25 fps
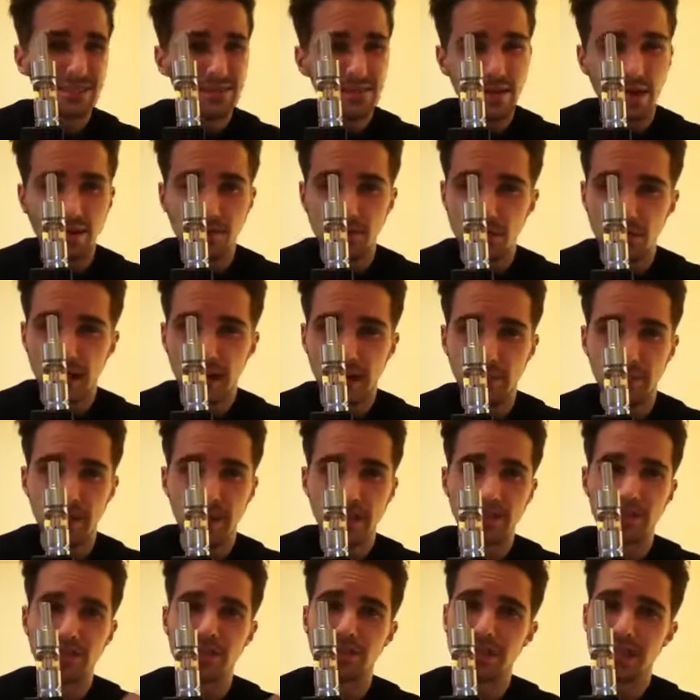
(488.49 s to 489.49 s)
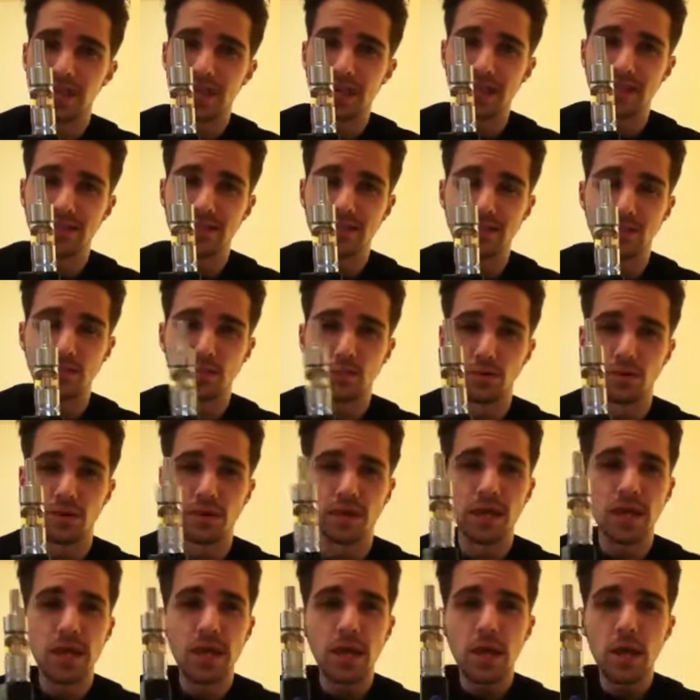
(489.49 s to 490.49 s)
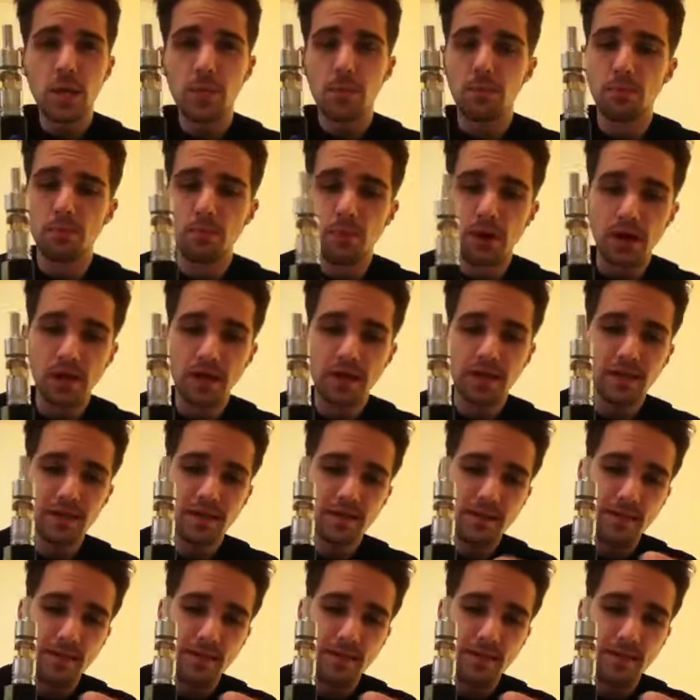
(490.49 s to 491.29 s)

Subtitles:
of your atomizers. Yeah, that's a little one. But